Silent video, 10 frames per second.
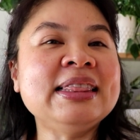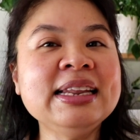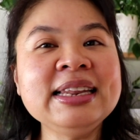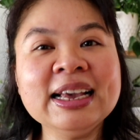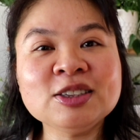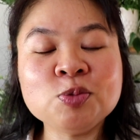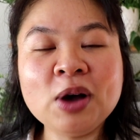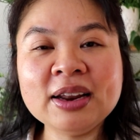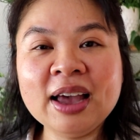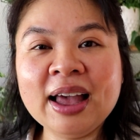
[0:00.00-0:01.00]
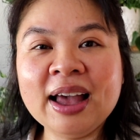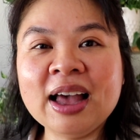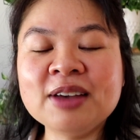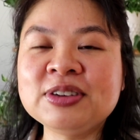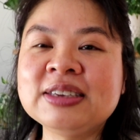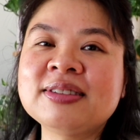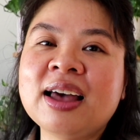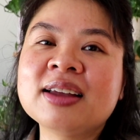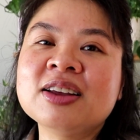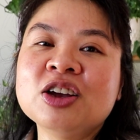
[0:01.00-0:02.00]
The next one I have is
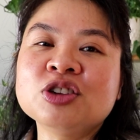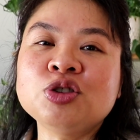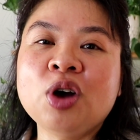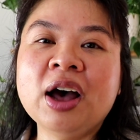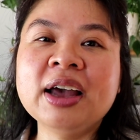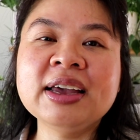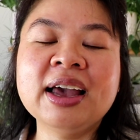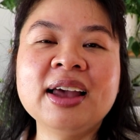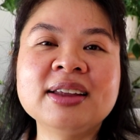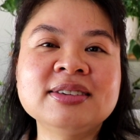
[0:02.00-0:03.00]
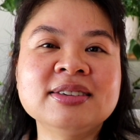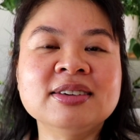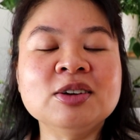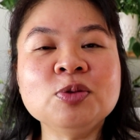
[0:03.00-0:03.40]
that try and,